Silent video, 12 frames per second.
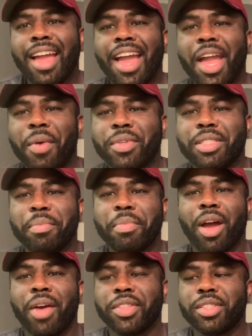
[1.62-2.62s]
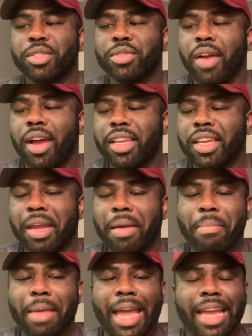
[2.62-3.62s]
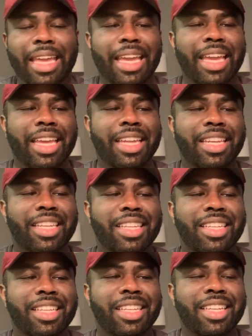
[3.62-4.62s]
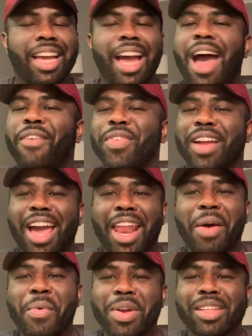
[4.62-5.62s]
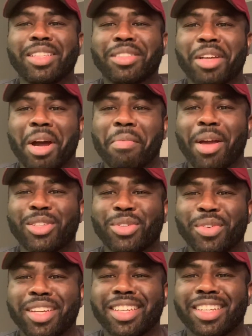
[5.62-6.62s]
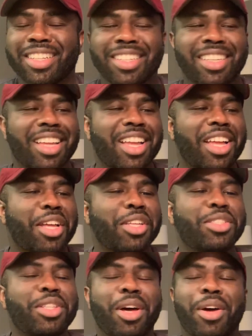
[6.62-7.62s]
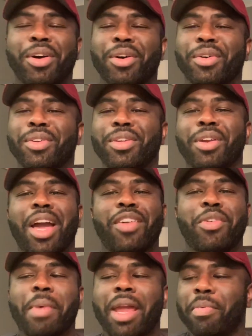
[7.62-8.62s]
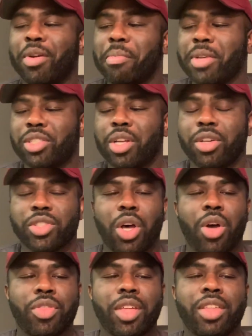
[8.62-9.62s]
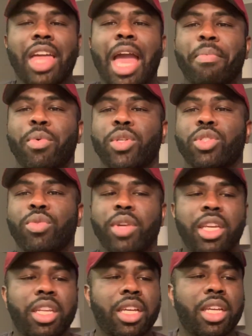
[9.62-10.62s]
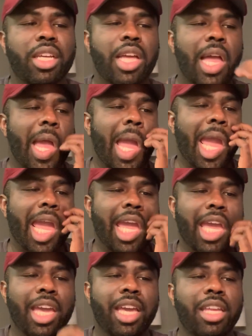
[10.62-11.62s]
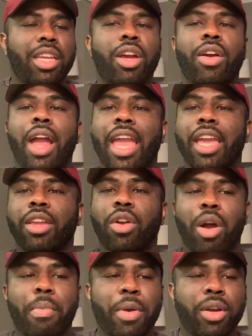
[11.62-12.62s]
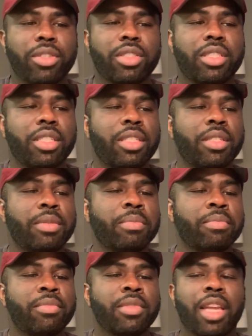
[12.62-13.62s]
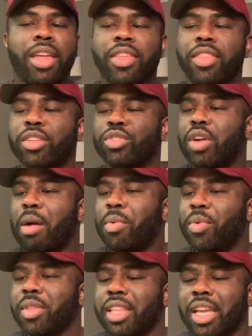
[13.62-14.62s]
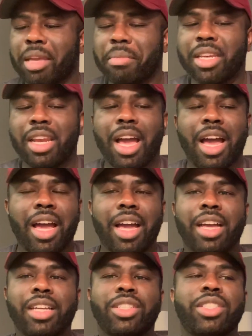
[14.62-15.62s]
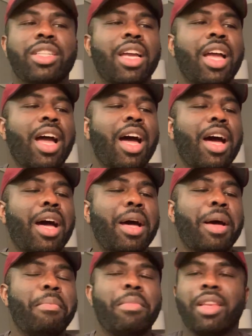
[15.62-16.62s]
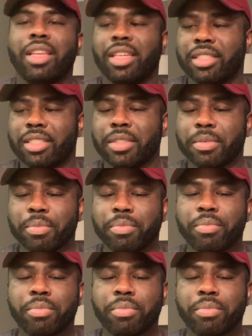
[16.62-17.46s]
Hey, what's up, y'all? This is Rodney, and I'm back, and I forgot I wanted to talk about Trina. So, you know, everybody pretty much knows the whole thing that happened with Trina and her A&R person, and then the drama with Nicki Minaj. Listen,